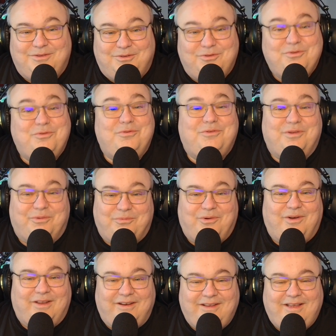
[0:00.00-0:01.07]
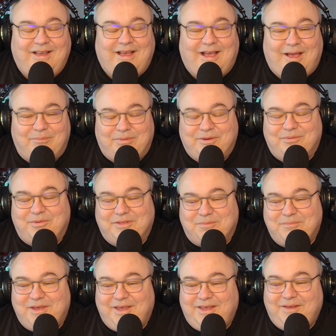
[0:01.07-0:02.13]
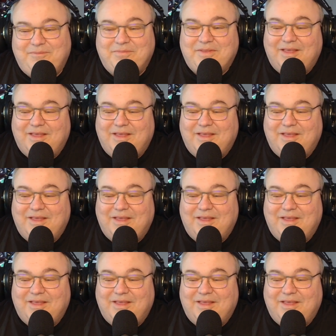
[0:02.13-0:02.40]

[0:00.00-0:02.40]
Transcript: due to what happened with me.